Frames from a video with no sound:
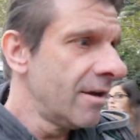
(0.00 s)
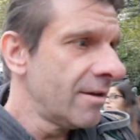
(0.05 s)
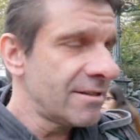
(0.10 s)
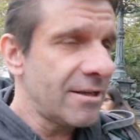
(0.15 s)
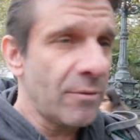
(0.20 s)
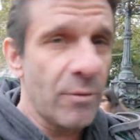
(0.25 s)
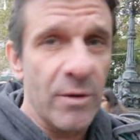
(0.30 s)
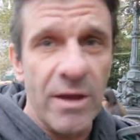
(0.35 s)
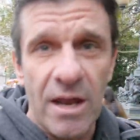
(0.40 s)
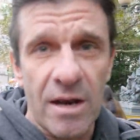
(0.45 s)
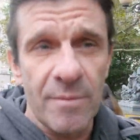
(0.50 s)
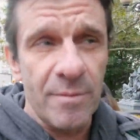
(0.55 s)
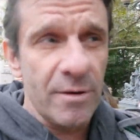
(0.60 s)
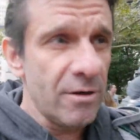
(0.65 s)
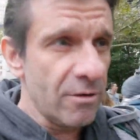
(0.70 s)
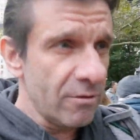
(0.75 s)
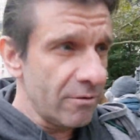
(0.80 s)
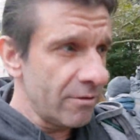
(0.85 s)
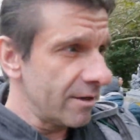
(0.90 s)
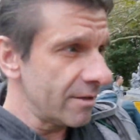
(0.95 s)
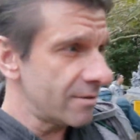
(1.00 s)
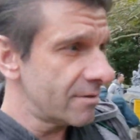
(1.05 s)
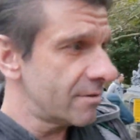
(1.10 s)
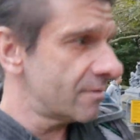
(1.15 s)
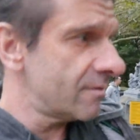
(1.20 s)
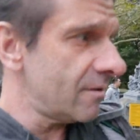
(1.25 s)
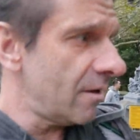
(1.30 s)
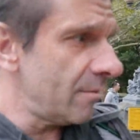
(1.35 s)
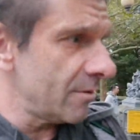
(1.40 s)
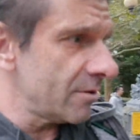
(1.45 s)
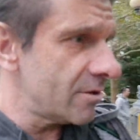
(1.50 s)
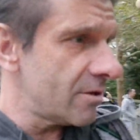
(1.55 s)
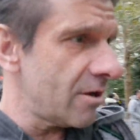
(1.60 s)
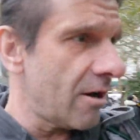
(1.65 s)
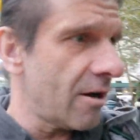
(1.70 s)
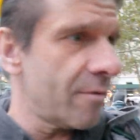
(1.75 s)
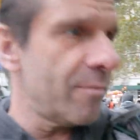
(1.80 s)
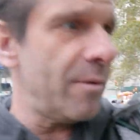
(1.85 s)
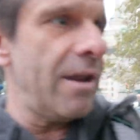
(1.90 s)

Except we got up at noon and it's almost dark.